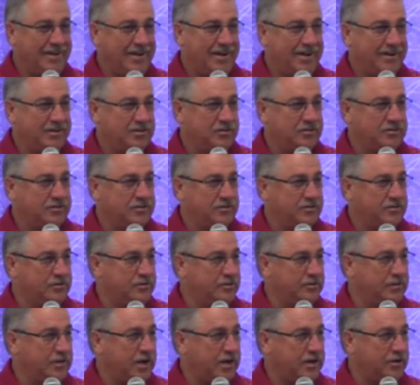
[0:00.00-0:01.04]
God
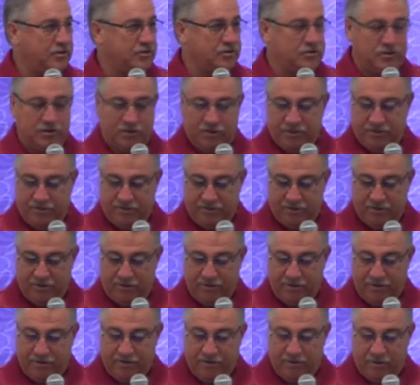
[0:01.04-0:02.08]
is good.
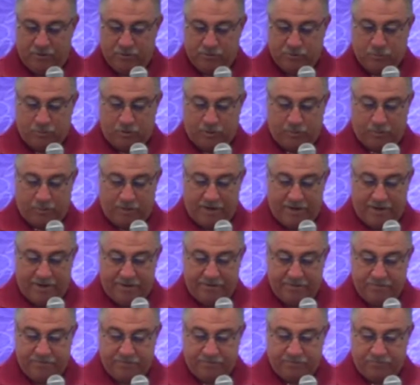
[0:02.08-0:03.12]
He knows where we're
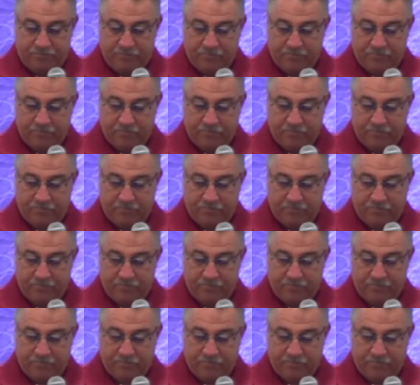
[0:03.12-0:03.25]
at.